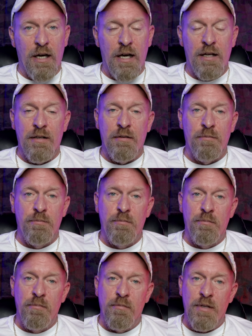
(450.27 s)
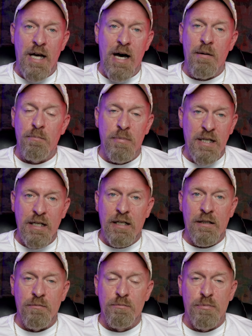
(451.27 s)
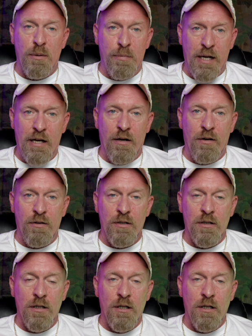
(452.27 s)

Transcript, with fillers: and not being prepared